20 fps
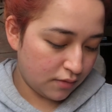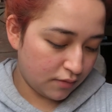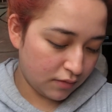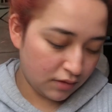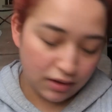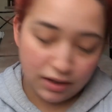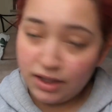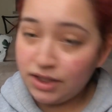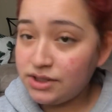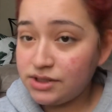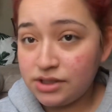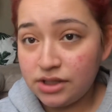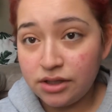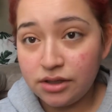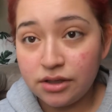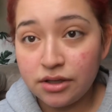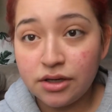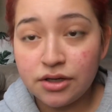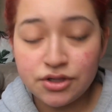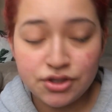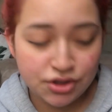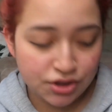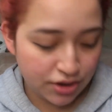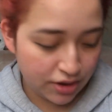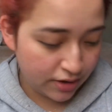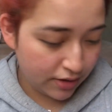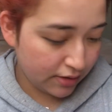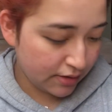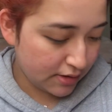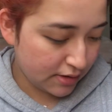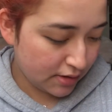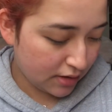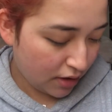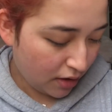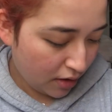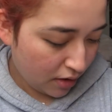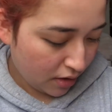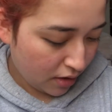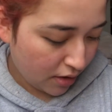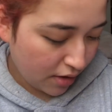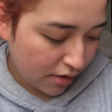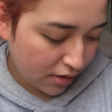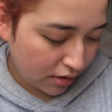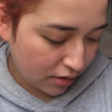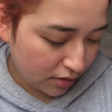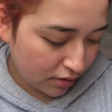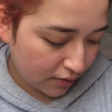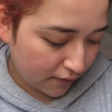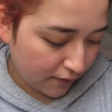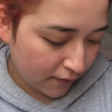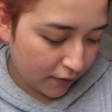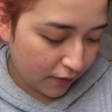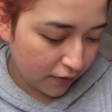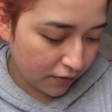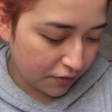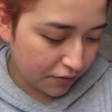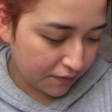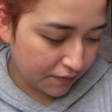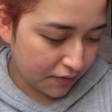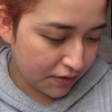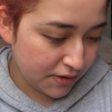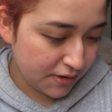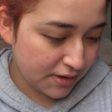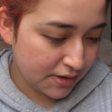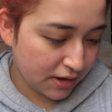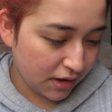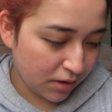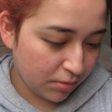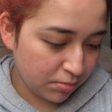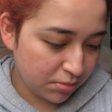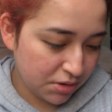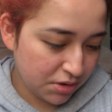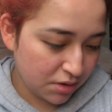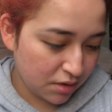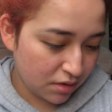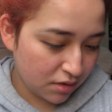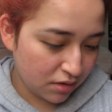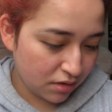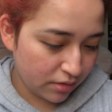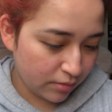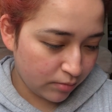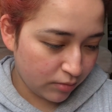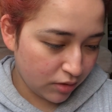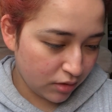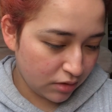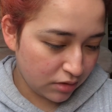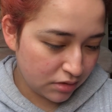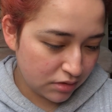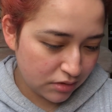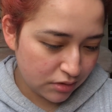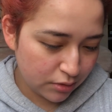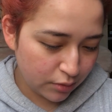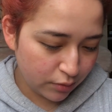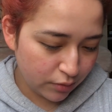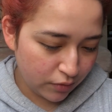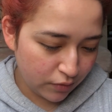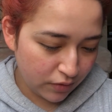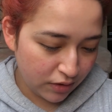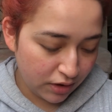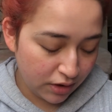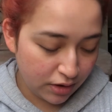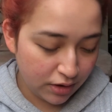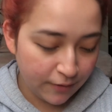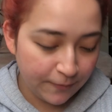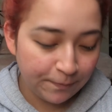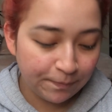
18 shades. And I love all of the stamps on them. They're so unique.